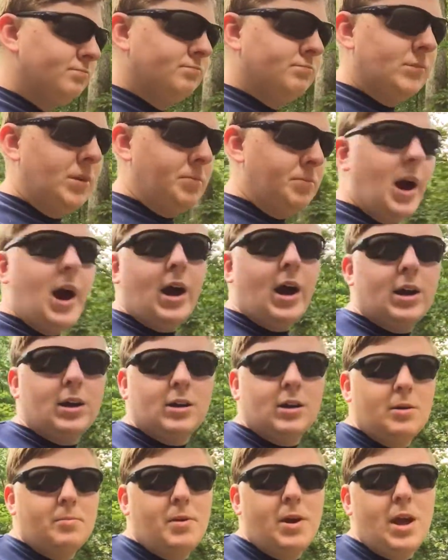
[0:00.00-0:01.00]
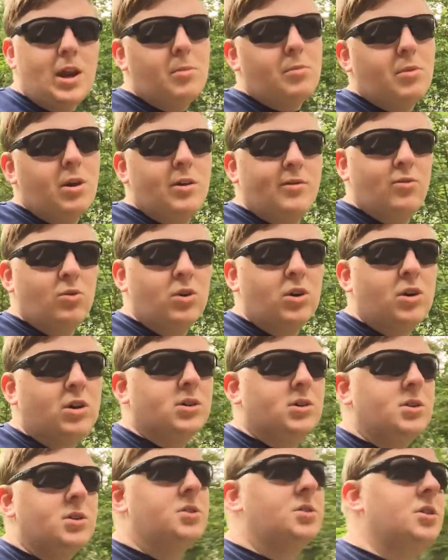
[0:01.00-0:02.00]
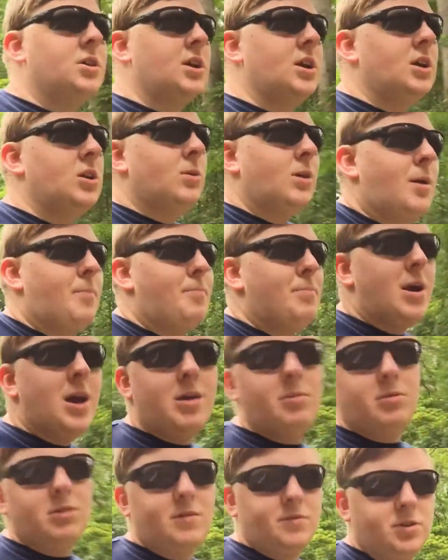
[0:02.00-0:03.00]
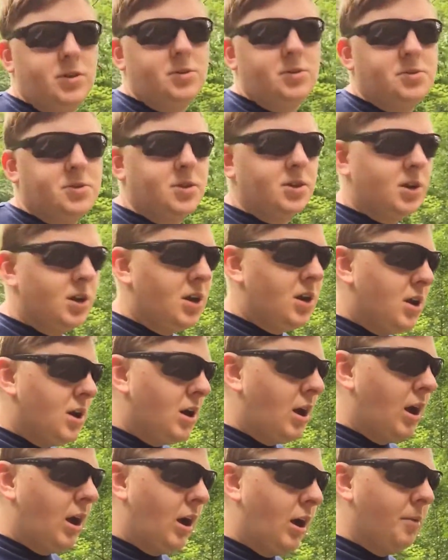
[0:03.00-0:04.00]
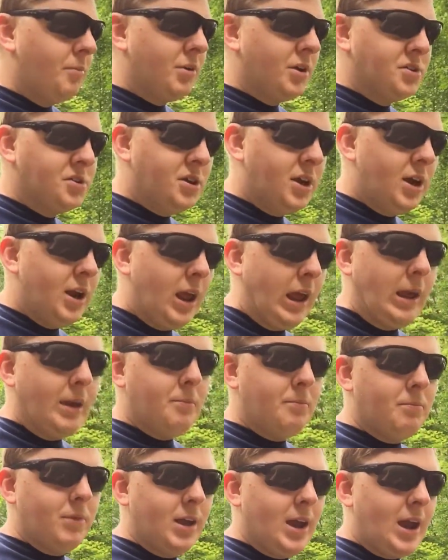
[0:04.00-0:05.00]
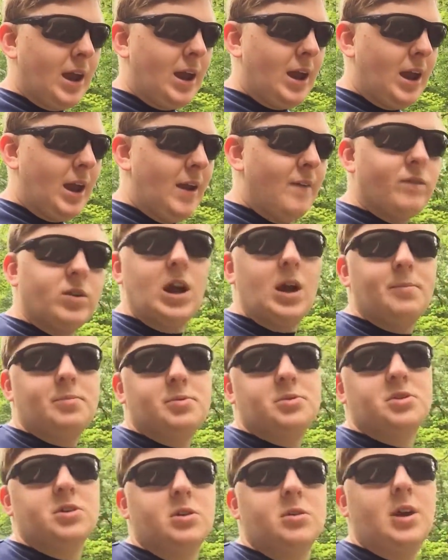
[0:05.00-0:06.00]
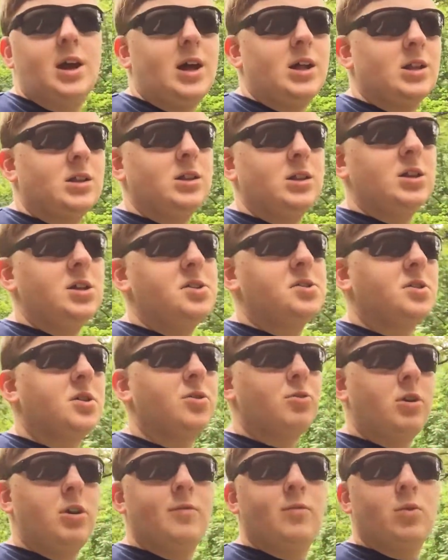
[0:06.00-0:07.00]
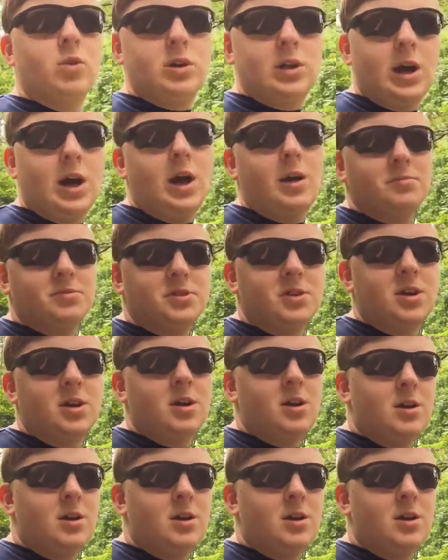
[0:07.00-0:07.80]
I'm not gonna pay any money for it because again you cannot pay me enough to use it um, because again it, like every episode at least good three or four times